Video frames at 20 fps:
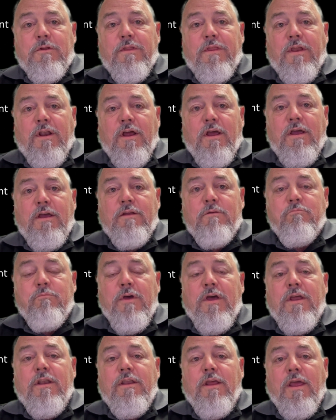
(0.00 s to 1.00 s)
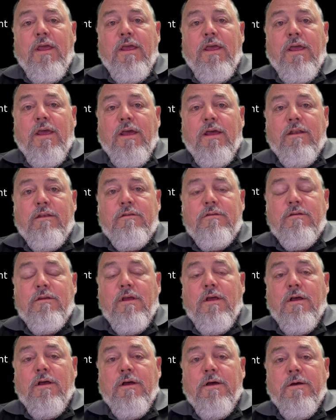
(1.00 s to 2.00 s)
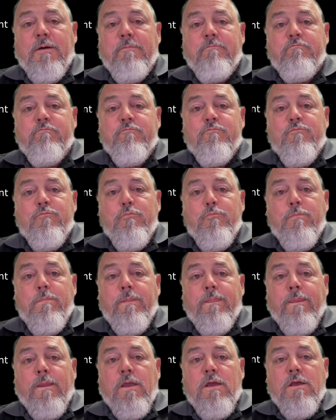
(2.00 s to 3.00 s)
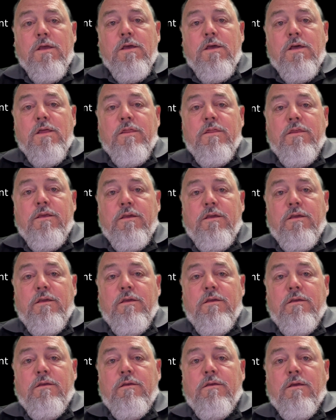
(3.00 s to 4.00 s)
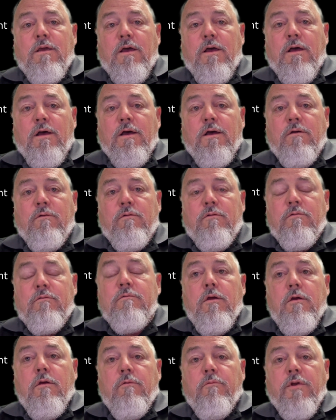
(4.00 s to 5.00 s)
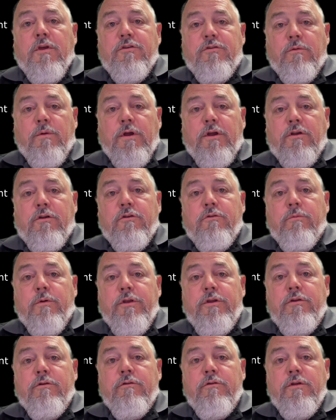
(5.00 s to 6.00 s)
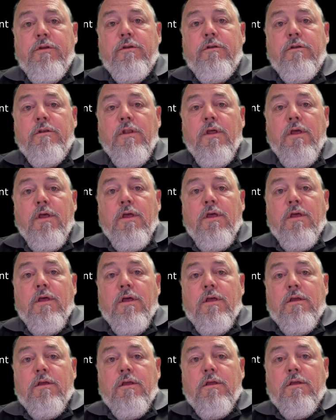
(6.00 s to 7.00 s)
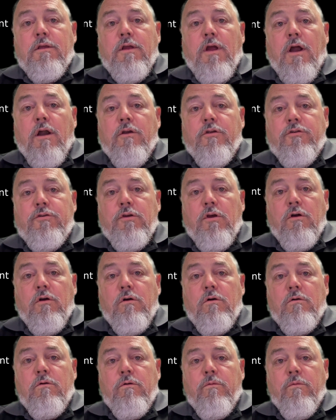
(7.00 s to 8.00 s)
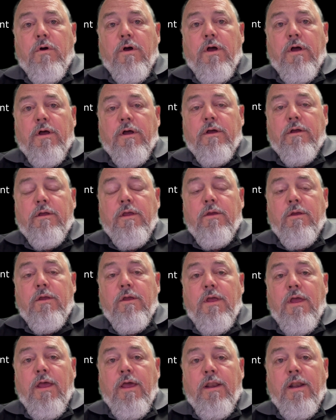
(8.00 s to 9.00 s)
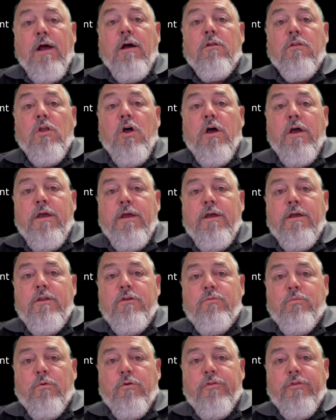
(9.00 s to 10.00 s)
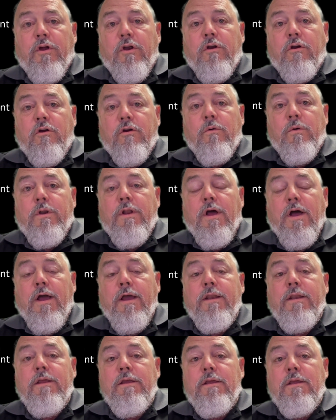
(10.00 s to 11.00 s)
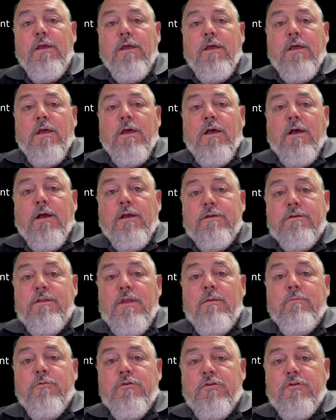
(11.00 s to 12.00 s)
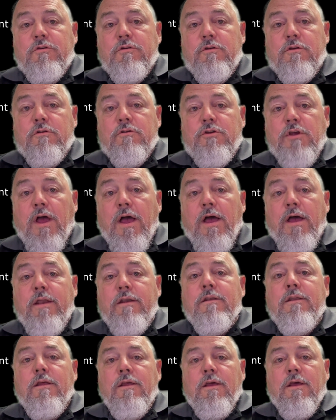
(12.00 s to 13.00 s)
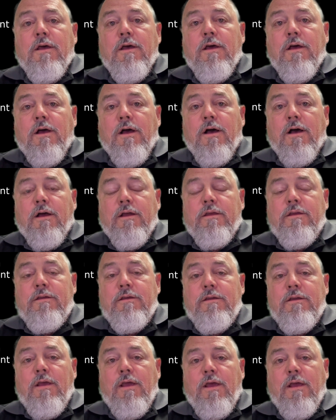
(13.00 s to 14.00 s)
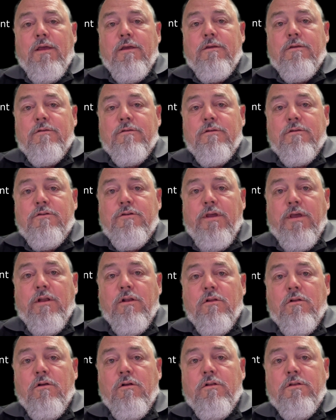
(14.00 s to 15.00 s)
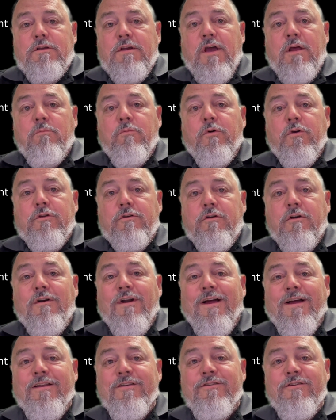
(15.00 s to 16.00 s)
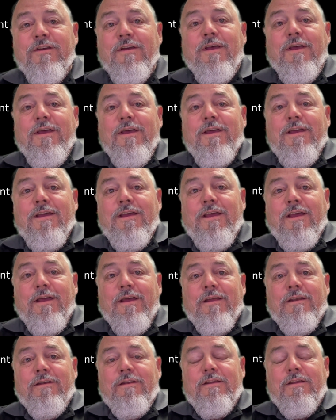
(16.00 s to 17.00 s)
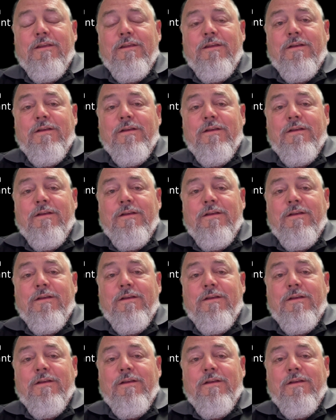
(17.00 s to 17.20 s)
that I had met at um, the uh, Resurrectors Reunion car show uh, at Outlaw Edge with Arco and Heidi. Uh, his name is John. Uh, he has a channel called John Boy's Garage, and